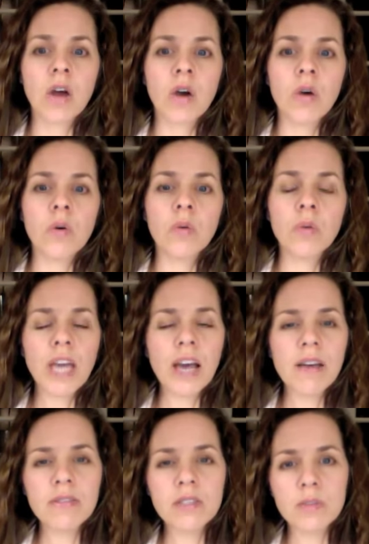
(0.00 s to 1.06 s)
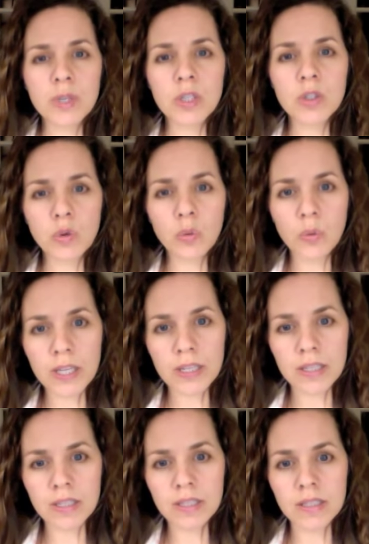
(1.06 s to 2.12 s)
When we have spiritual
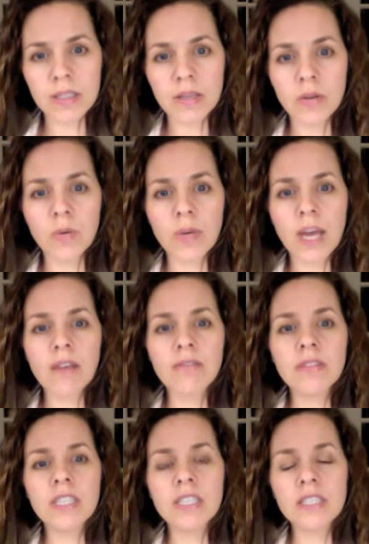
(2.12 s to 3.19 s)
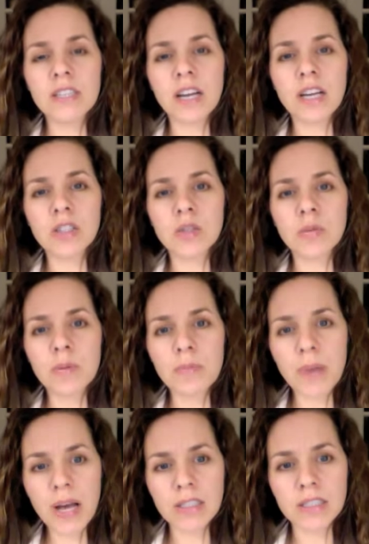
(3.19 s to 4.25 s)
weakness, we have the desire to be
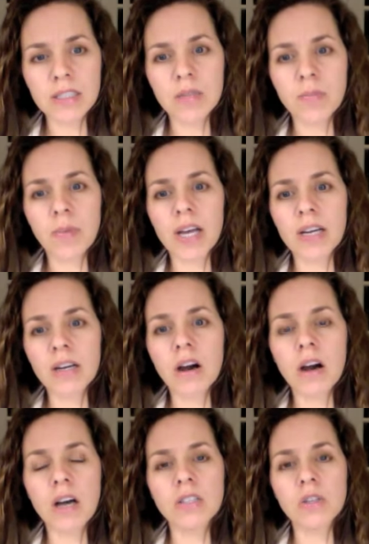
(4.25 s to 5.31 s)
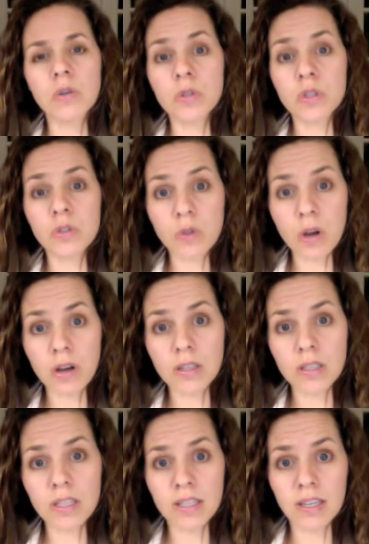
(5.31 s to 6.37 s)
balanced by a cause who is strong
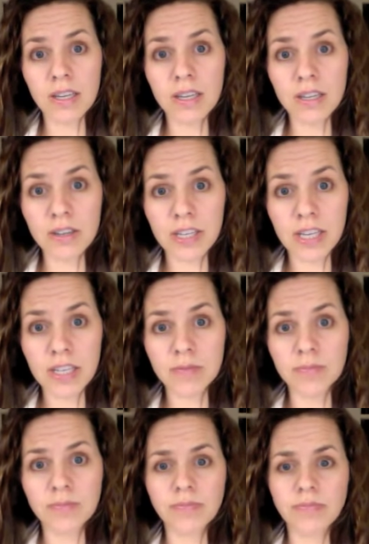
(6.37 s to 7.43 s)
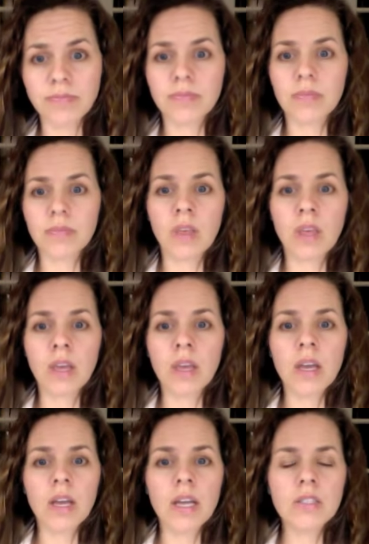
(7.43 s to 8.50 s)
in that area.
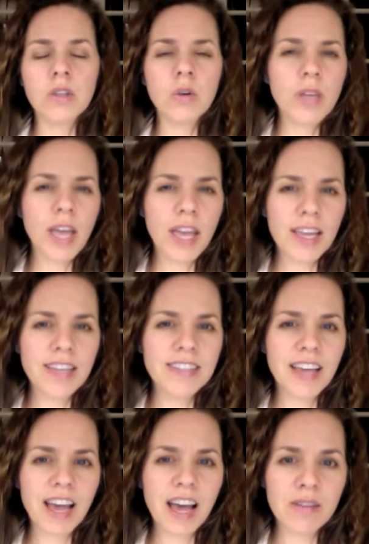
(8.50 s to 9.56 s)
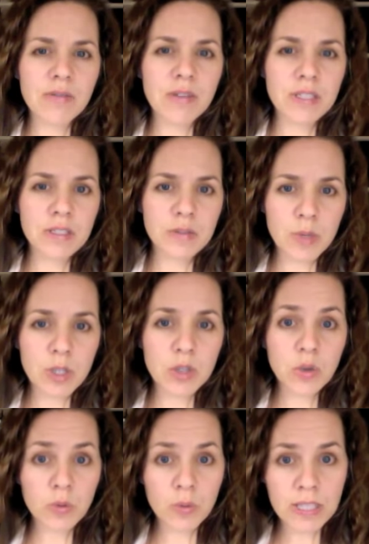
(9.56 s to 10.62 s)
It's okay to have
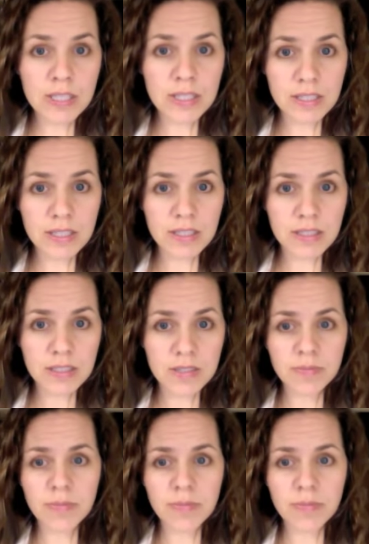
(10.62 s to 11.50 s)
spiritual weaknesses.